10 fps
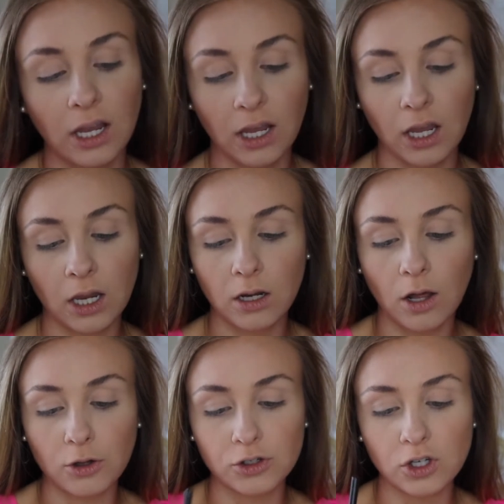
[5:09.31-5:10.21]
and
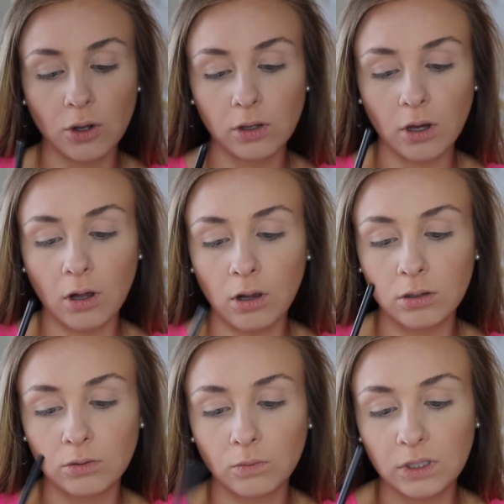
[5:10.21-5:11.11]
I'll show y'all
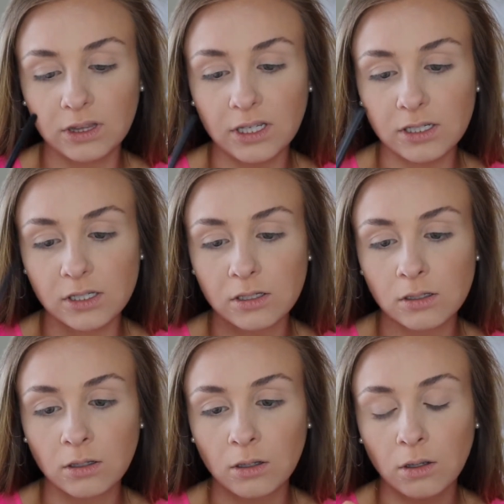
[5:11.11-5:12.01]
what
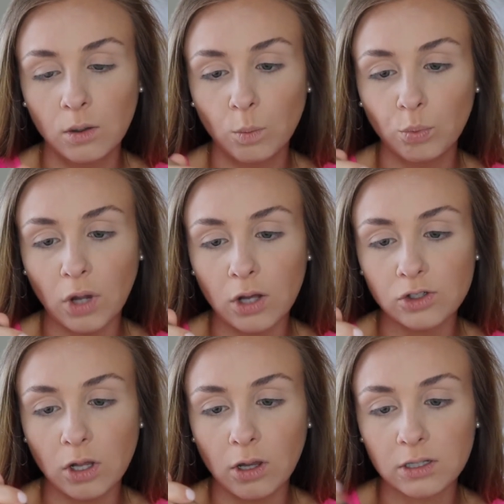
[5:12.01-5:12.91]
this brow
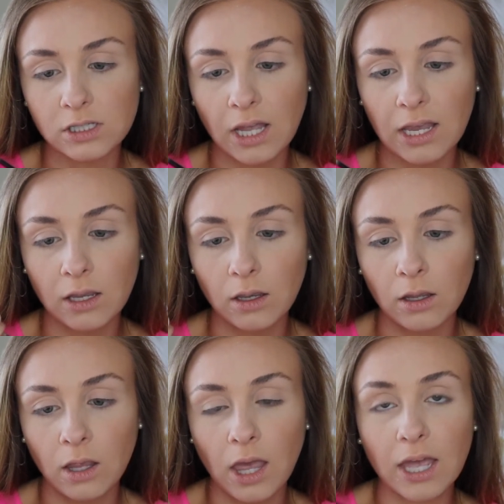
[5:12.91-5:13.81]
gel looks like.
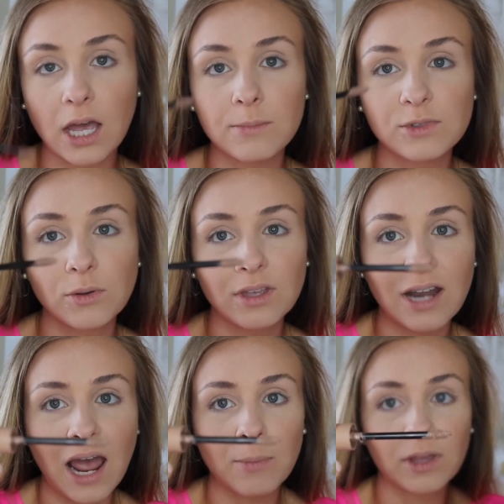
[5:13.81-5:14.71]
It comes with an
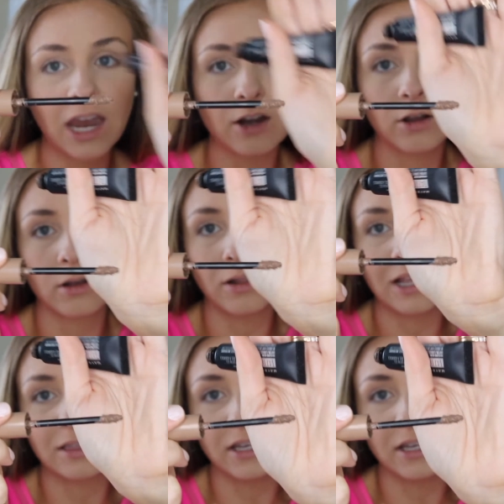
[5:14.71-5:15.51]
applicator like